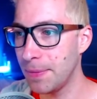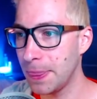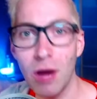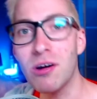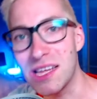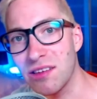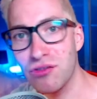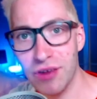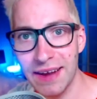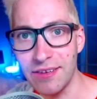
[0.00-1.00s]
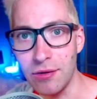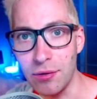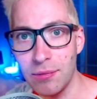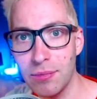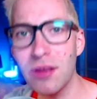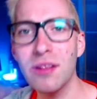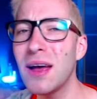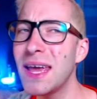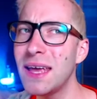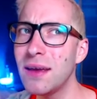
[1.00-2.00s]
Alright, the tracksuit. Not
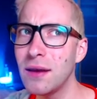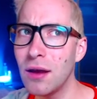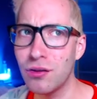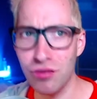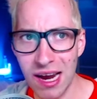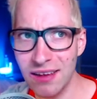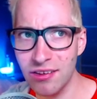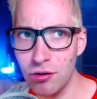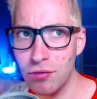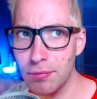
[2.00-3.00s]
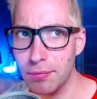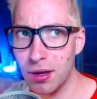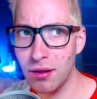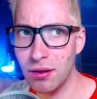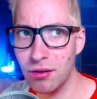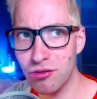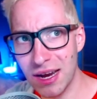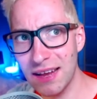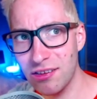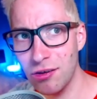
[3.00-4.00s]
like a tracksuit, but
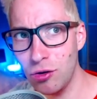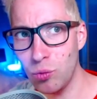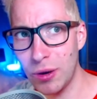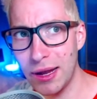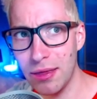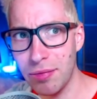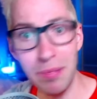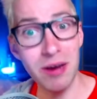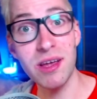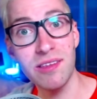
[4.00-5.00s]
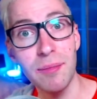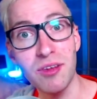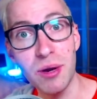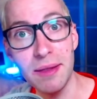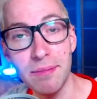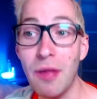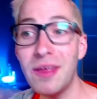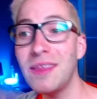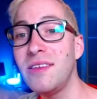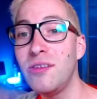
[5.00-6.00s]
tracksuit with periods in between. I
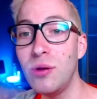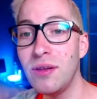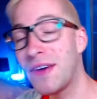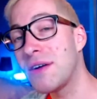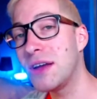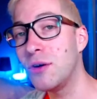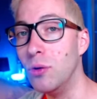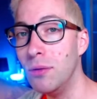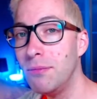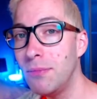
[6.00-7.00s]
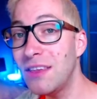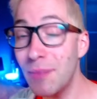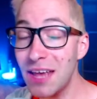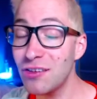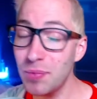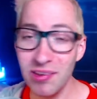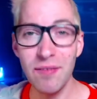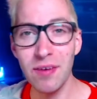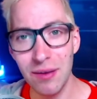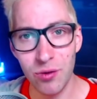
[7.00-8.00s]
think this suit is very cool. It's made
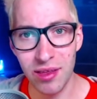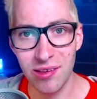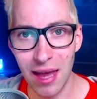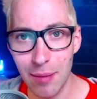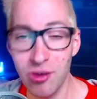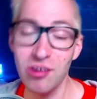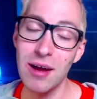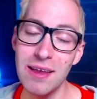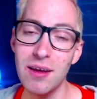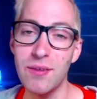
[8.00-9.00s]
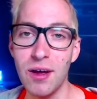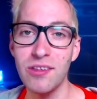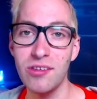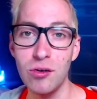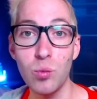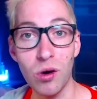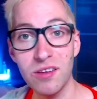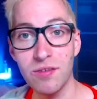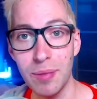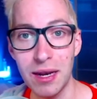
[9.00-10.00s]
specifically for this game, just like the advanced suit was
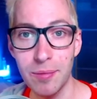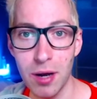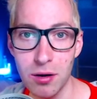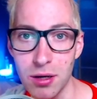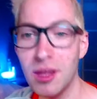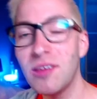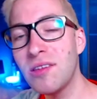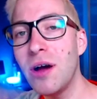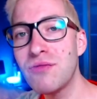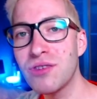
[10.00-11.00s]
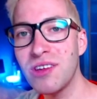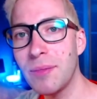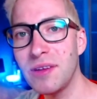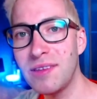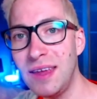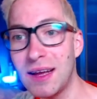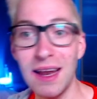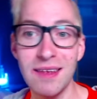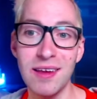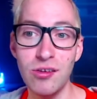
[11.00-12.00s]
for Peter Parker. The design resembles the
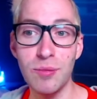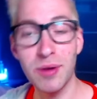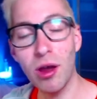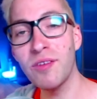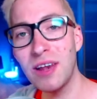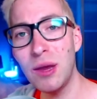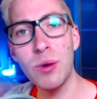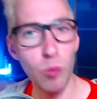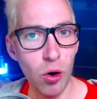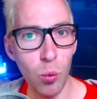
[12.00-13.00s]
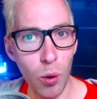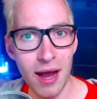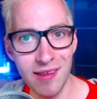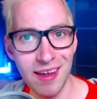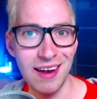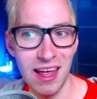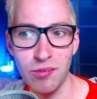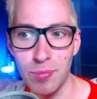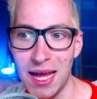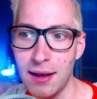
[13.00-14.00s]
classic suit, but obviously with more white and less
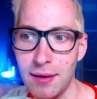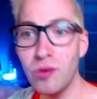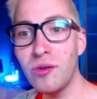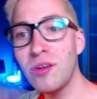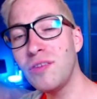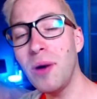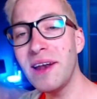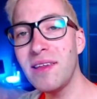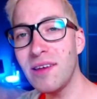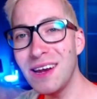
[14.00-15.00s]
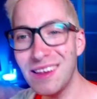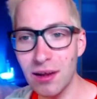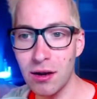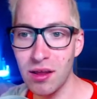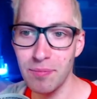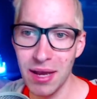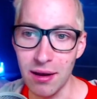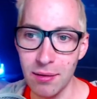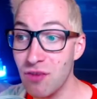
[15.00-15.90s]
black. Also, the spider design is a lot bigger.